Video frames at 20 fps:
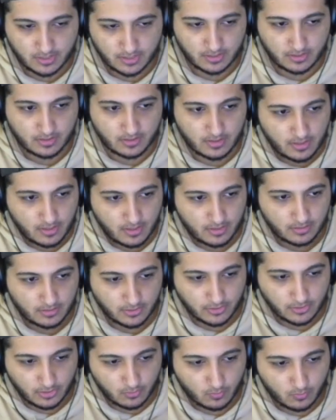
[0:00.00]
uh,
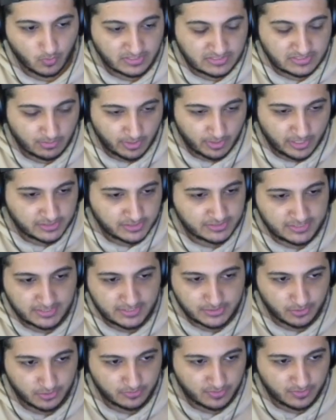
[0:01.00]
you know, when someone actually
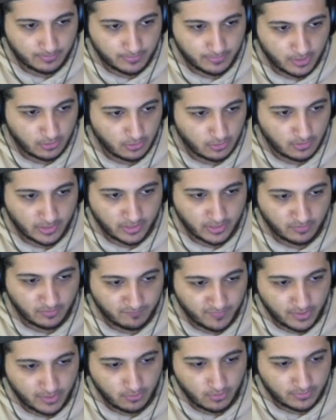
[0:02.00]
sees your thumbnail or like your
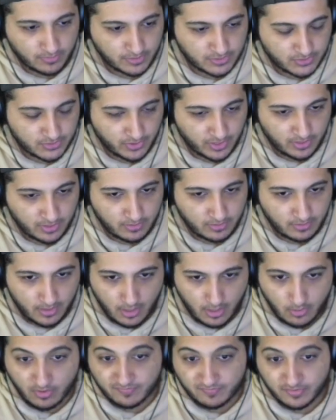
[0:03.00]
video on their screen,
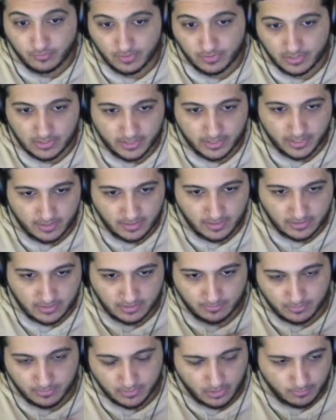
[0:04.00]
how often do they click it, like
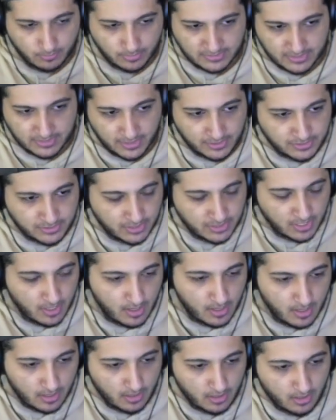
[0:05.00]
the little percentage.
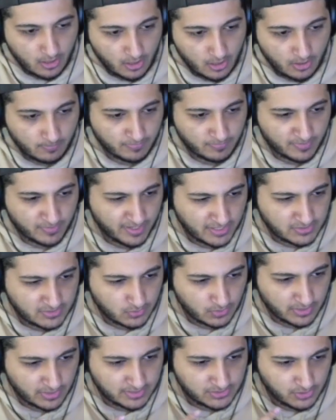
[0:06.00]
Um, the
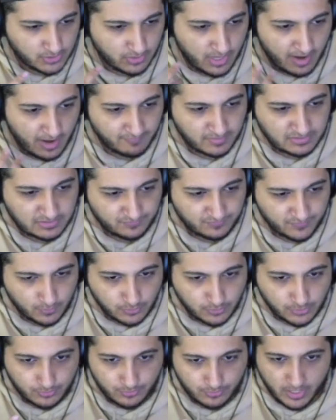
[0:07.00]
next one is your average
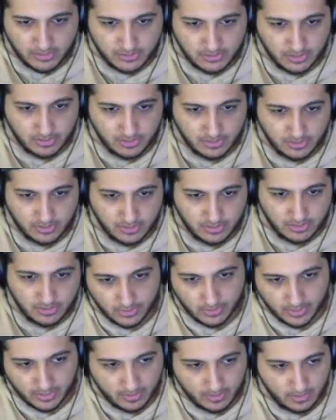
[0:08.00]
view duration.
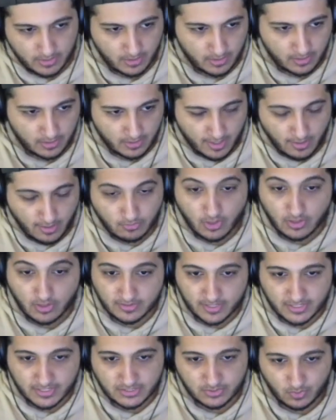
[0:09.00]
So like uh, how
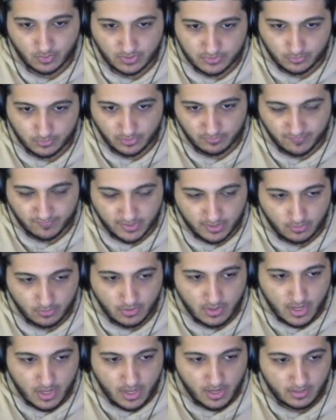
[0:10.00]
long they actually went through your video.